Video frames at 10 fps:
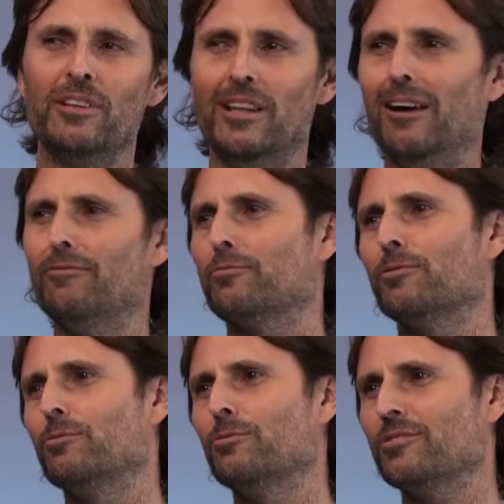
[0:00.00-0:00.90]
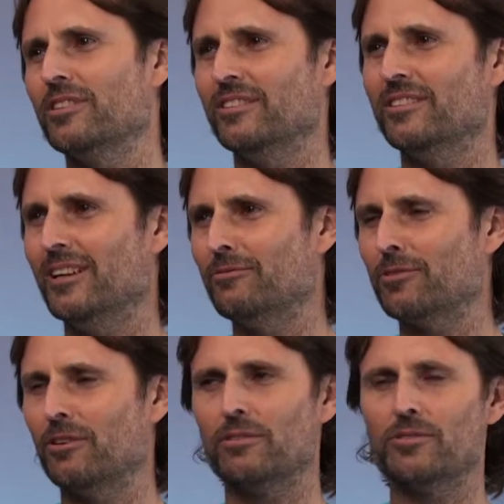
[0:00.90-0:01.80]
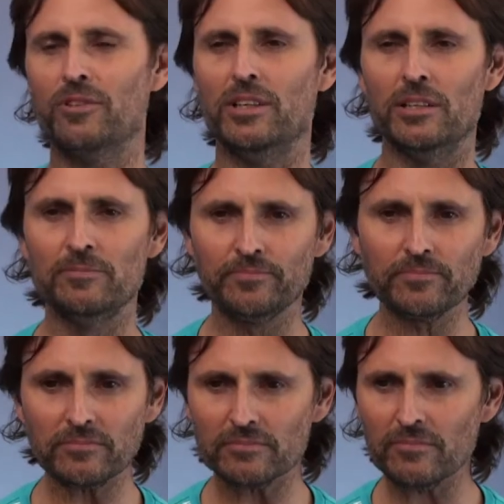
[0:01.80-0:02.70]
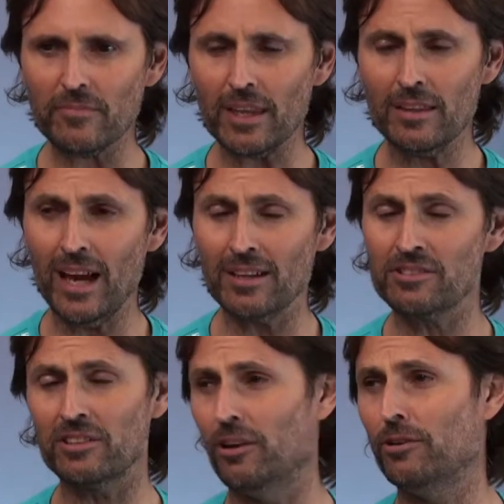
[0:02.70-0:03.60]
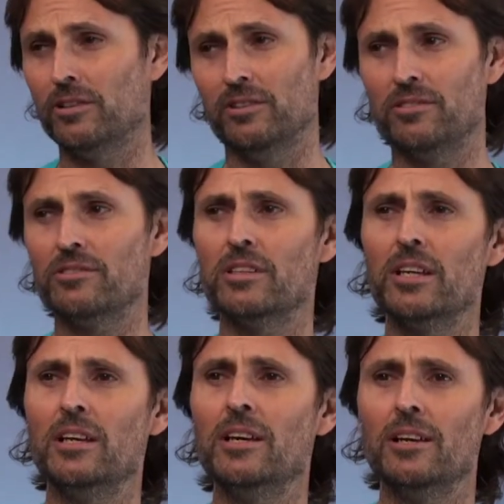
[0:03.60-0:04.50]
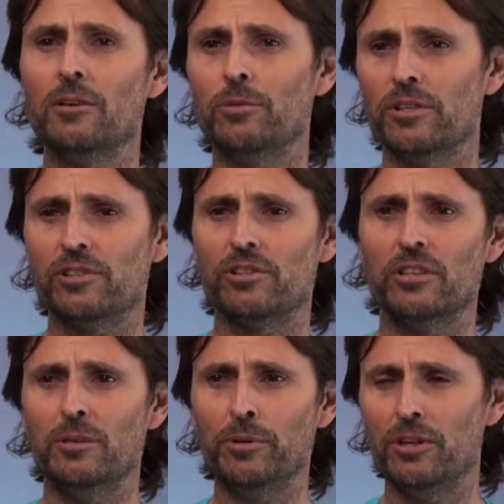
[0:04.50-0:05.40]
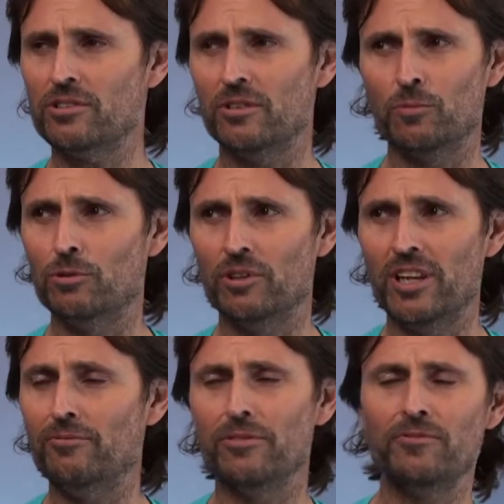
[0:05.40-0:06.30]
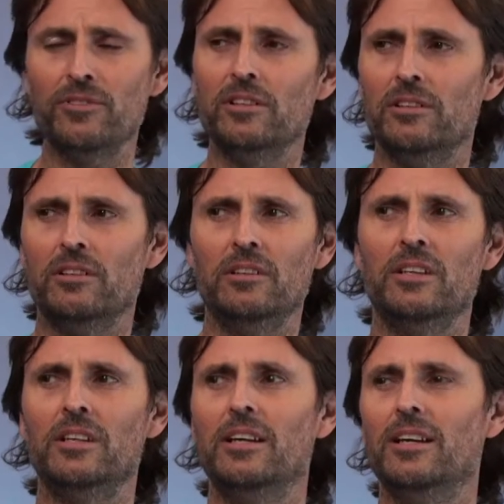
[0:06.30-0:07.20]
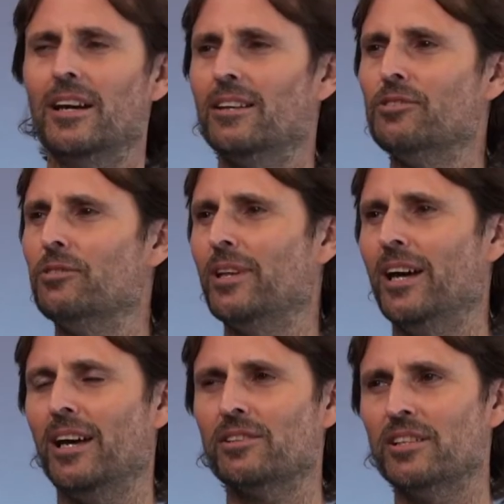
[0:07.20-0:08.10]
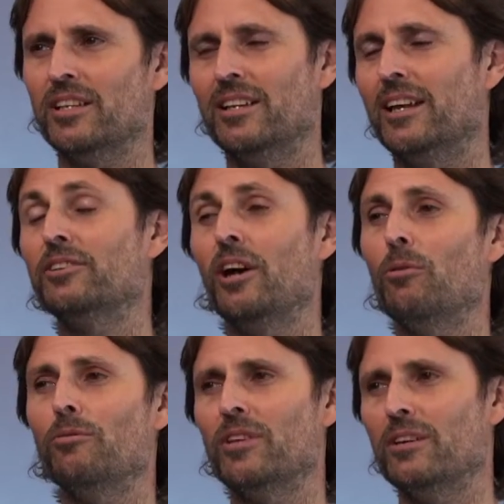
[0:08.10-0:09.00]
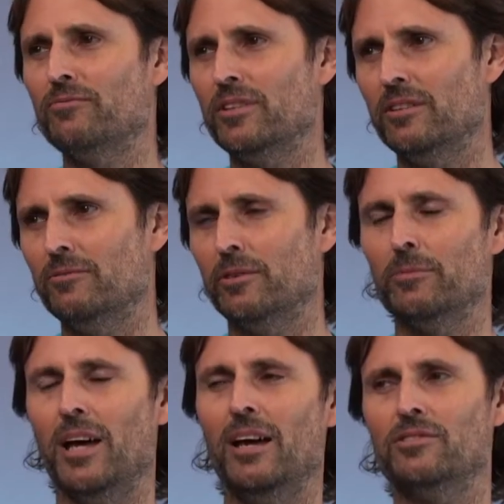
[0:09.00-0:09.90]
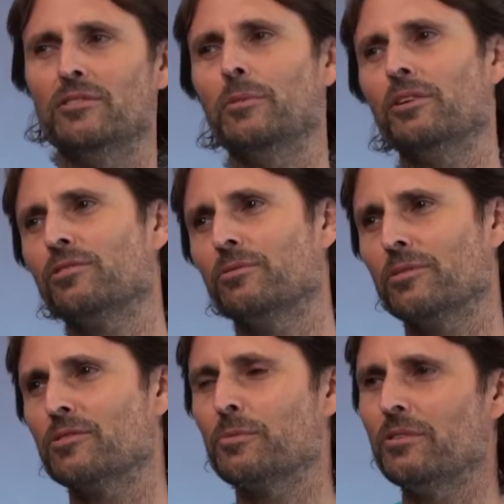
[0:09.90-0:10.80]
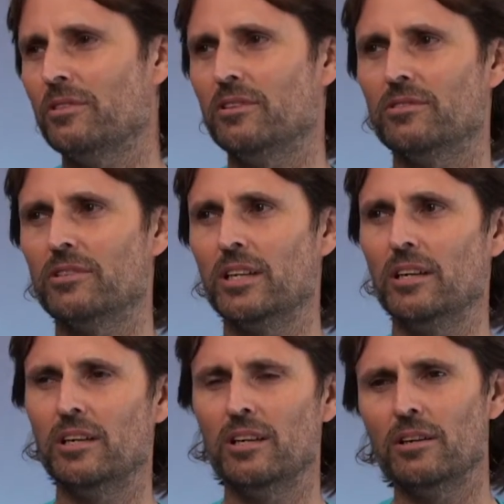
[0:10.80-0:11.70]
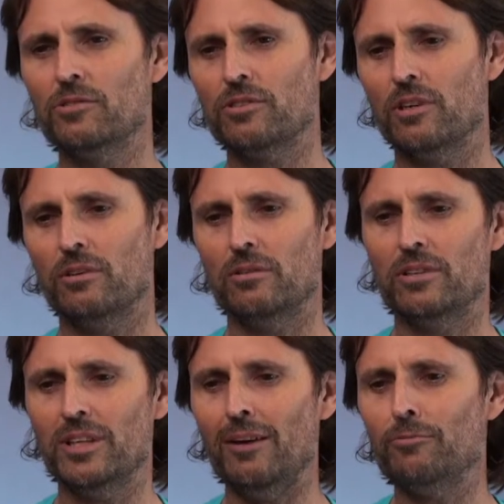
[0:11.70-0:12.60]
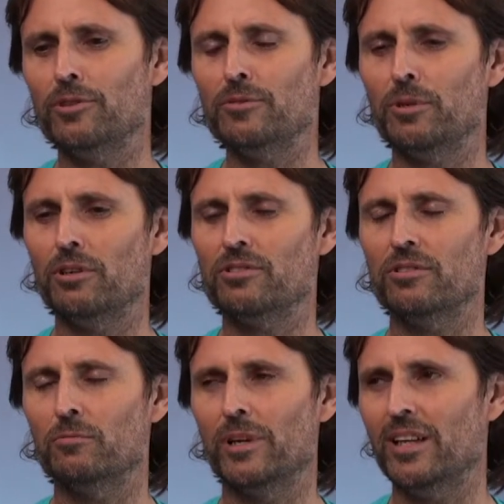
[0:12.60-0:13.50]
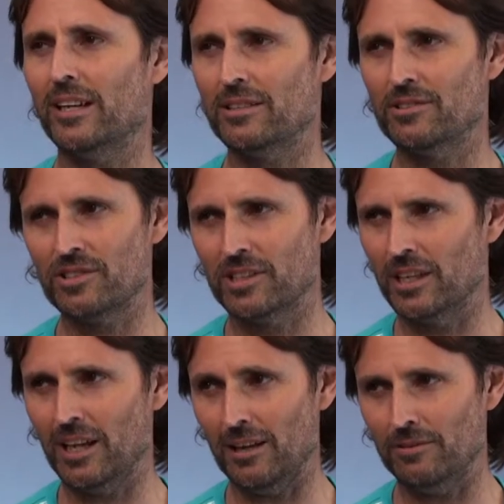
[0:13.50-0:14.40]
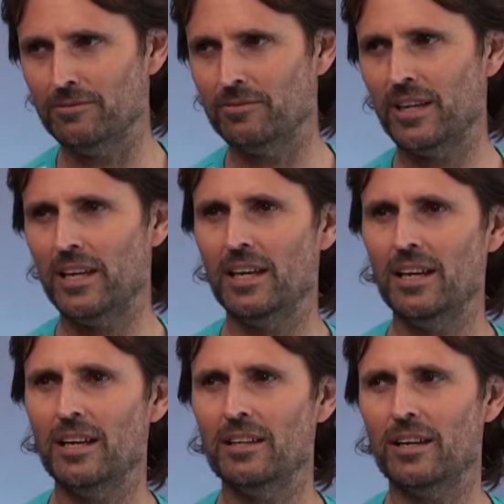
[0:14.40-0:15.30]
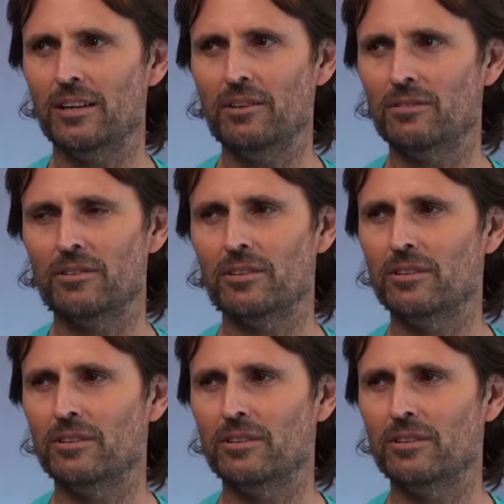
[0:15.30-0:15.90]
love rules and love conquers fear. There are slogans which a person will never feel until they actually let go of their fear from it as an emotional experience. So the average person, when they consider love, they don't